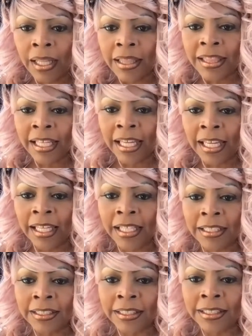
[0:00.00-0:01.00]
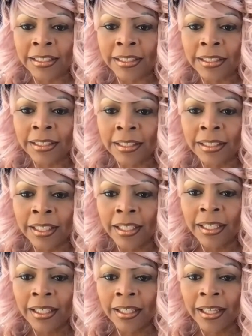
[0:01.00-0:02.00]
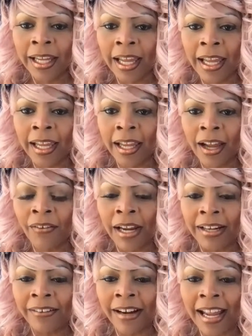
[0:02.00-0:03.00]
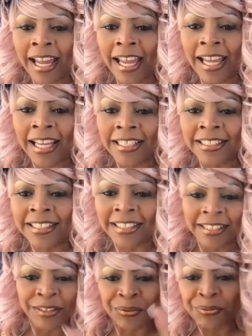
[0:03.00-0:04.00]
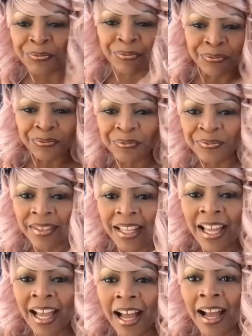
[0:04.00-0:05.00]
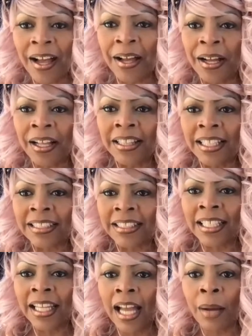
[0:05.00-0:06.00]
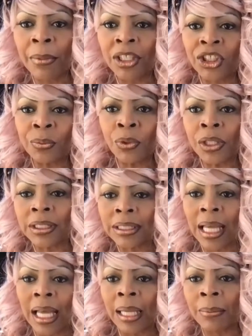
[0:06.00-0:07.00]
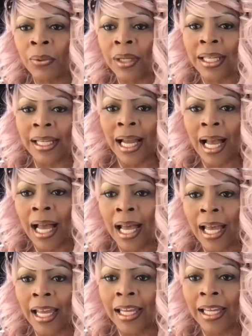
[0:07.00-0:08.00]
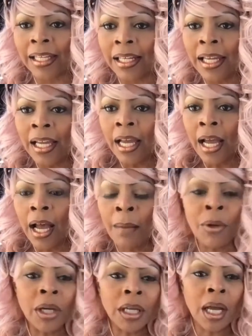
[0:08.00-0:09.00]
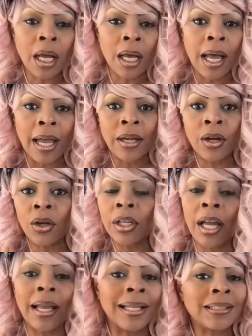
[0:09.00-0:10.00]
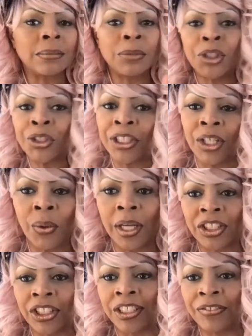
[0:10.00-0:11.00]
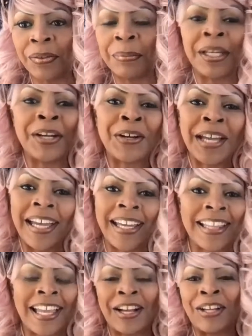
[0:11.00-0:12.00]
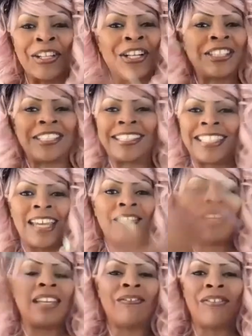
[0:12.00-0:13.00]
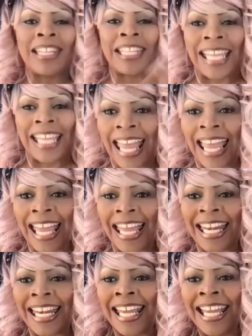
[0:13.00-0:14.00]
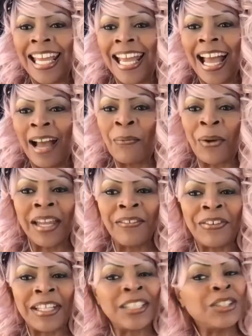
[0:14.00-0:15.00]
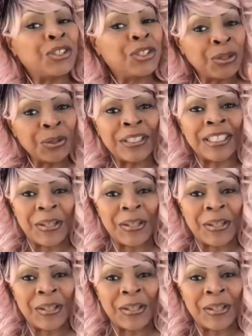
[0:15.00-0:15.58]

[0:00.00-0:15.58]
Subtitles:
Thanks. Okay. All right, Grace. Let's see how much more time we got. Come on, y'all. I know y'all got some juicy questions for me. Okay. Like, are y'all just saving it for the end? I'm waiting for these juicy